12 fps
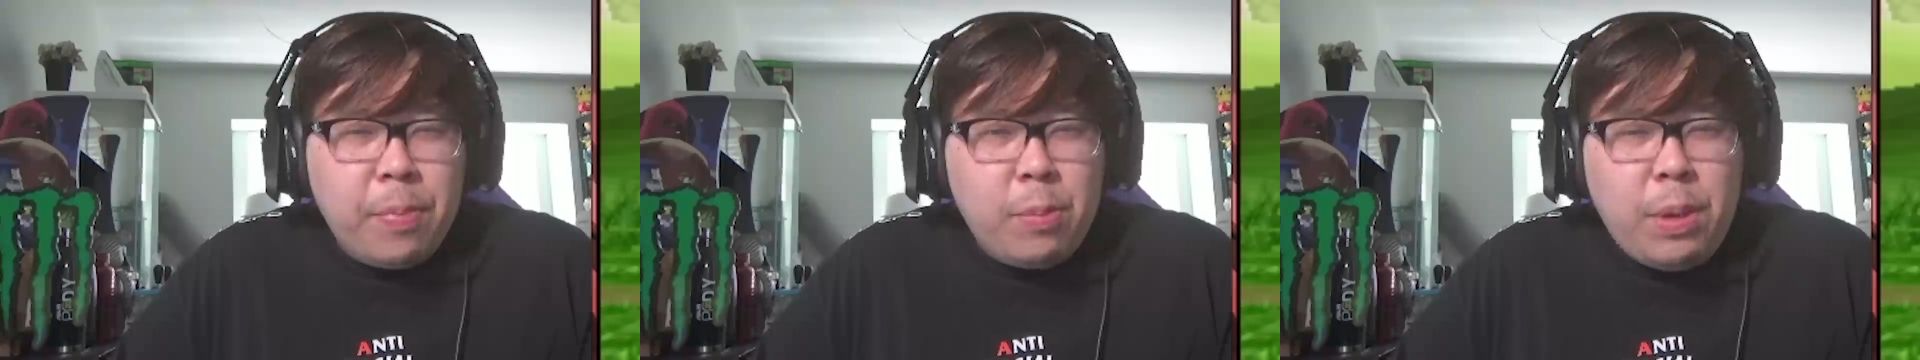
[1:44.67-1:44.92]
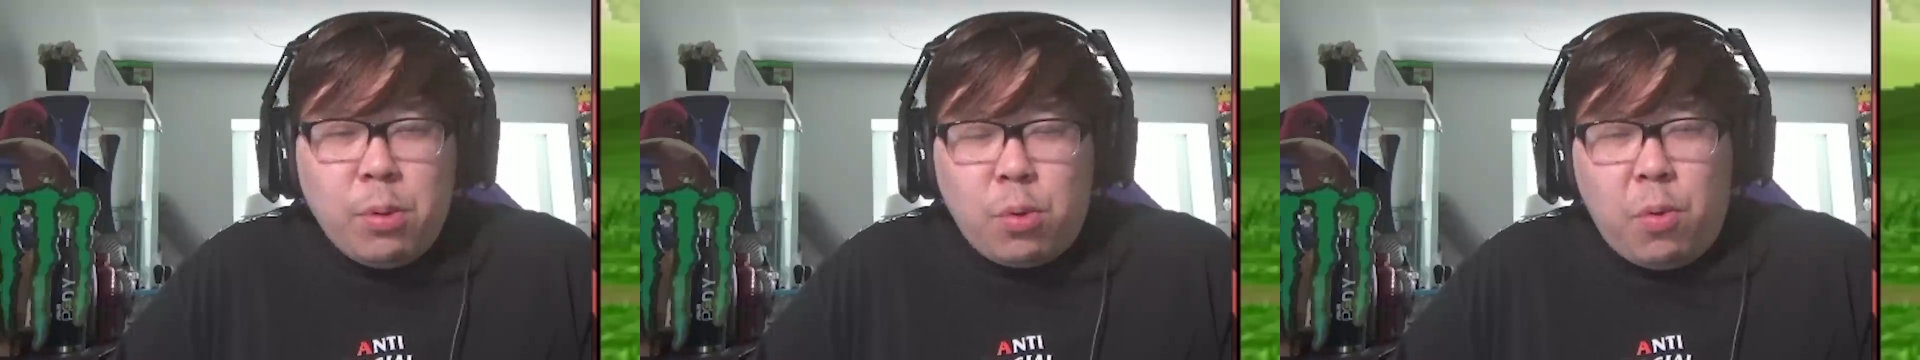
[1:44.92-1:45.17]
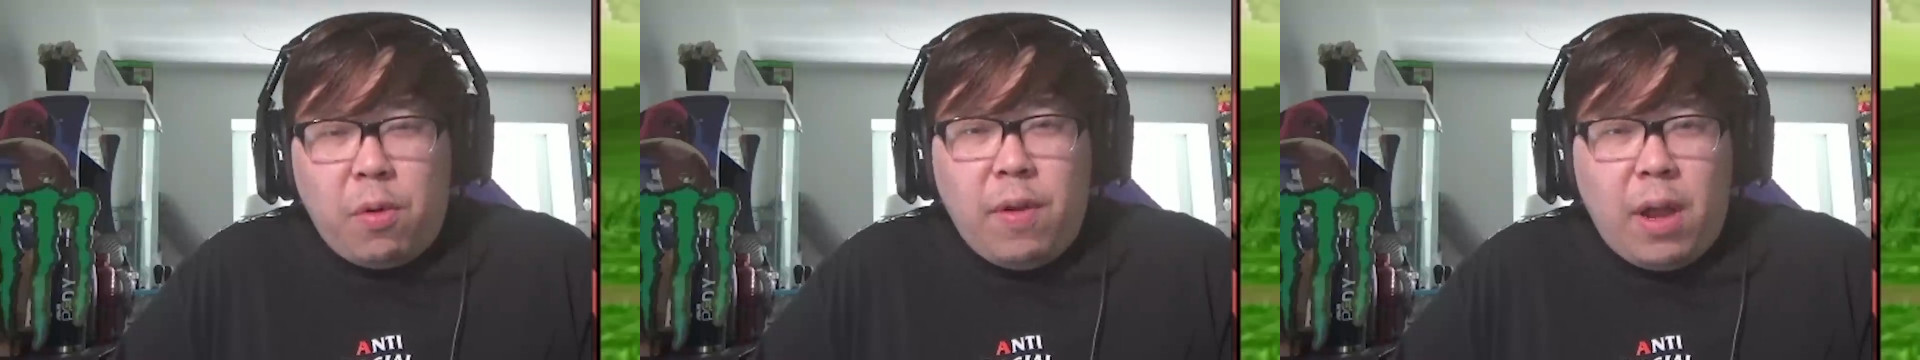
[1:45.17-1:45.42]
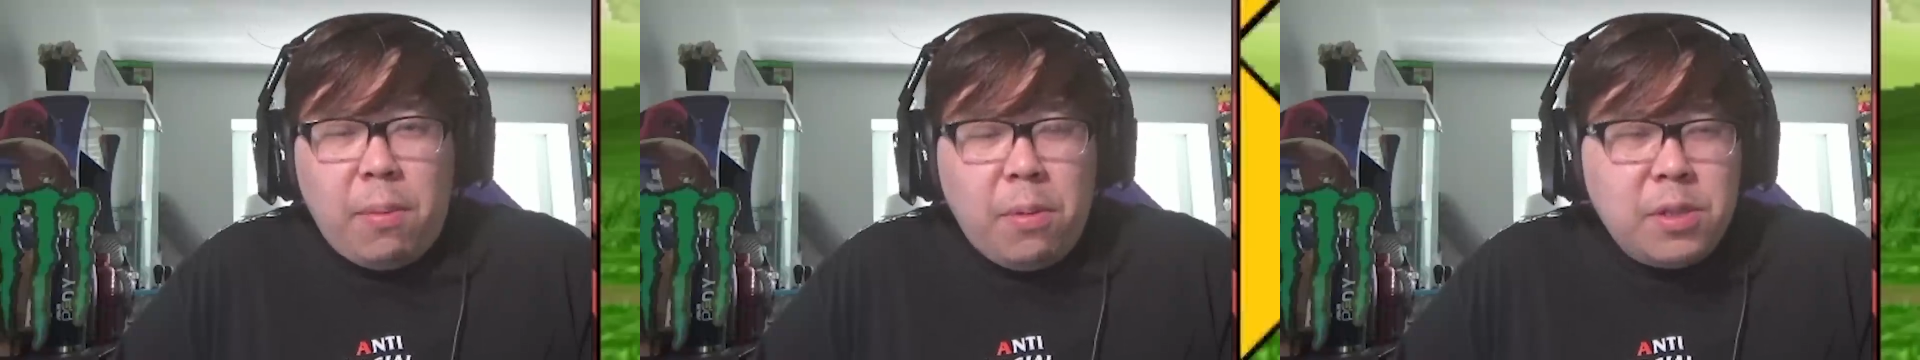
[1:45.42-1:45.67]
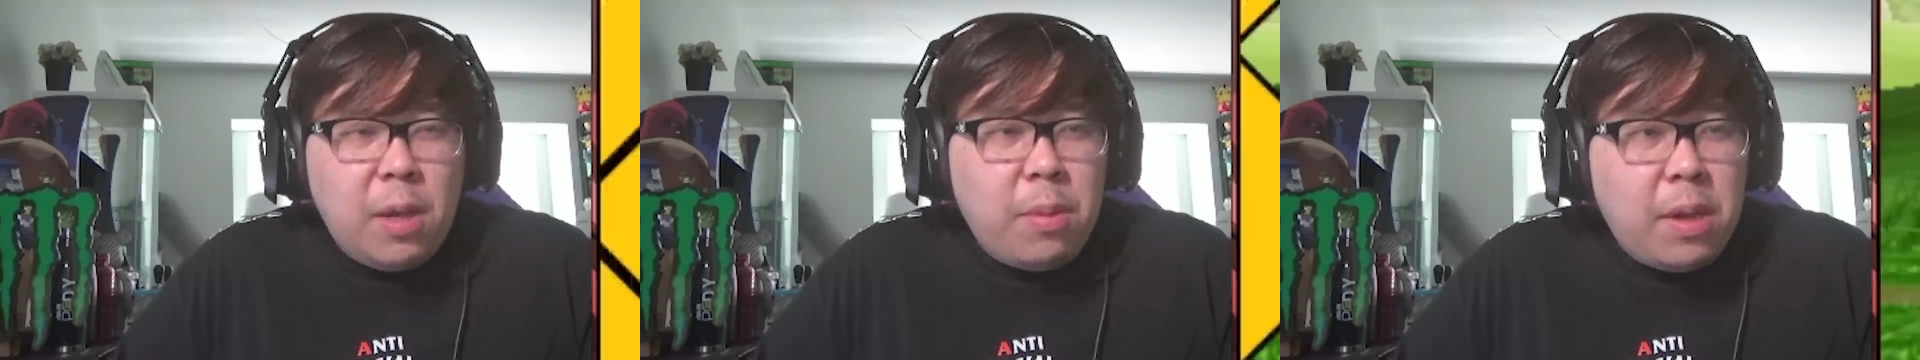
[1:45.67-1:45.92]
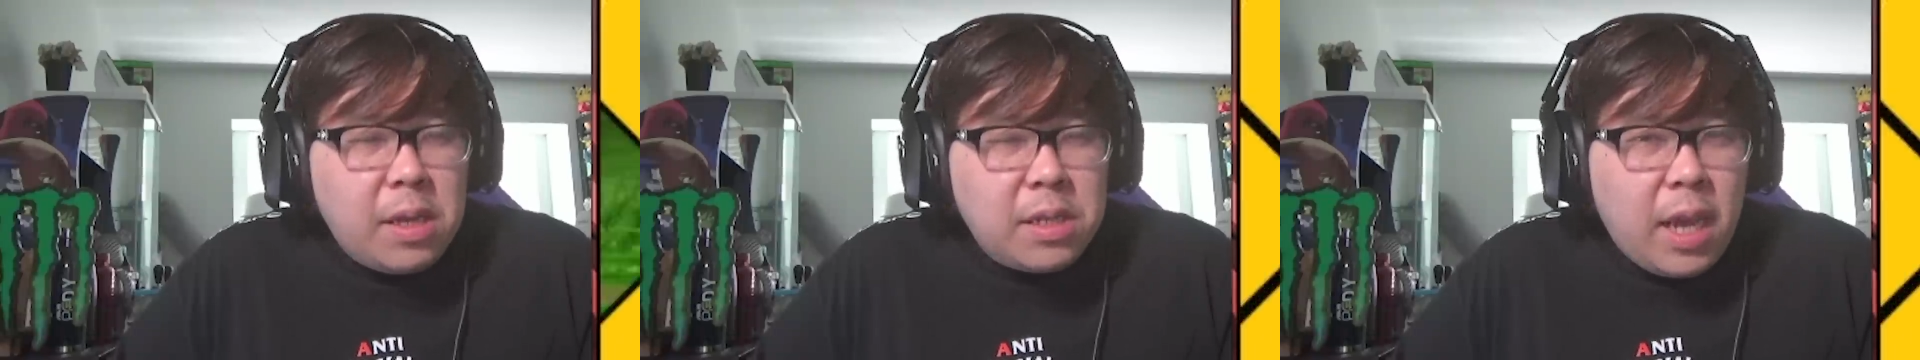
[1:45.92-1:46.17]
people throwing fireballs at me
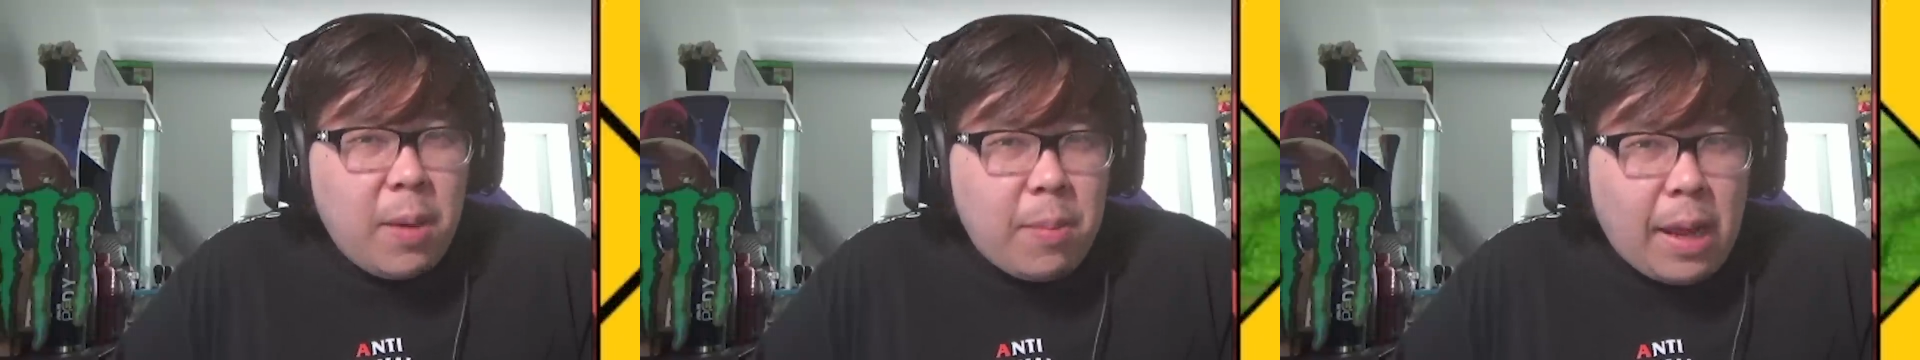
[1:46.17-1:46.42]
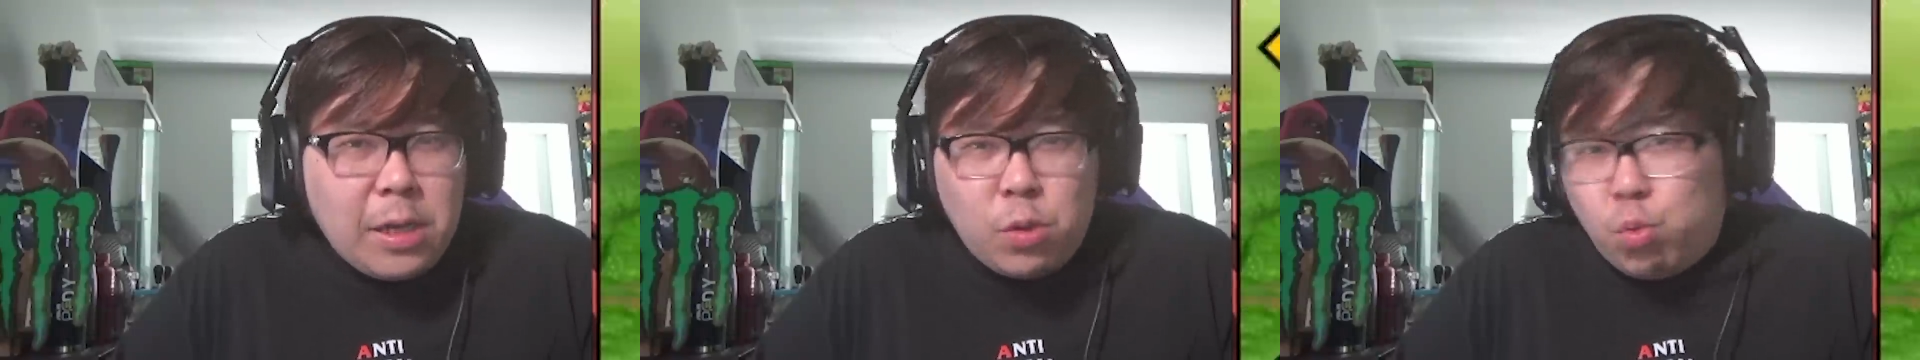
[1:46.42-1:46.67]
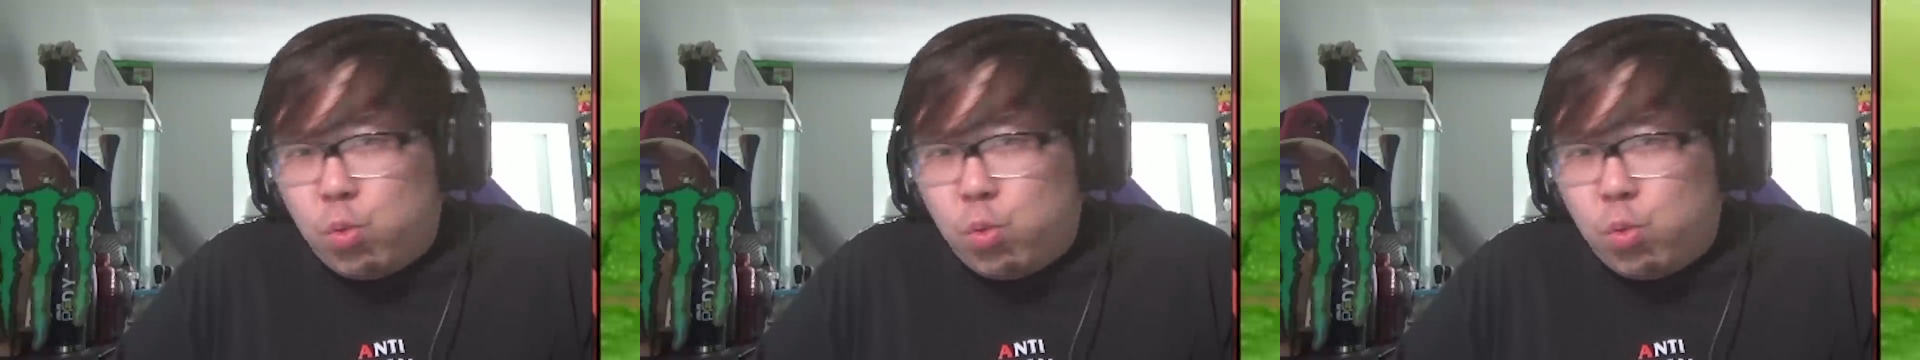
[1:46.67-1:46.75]
in this game, and I just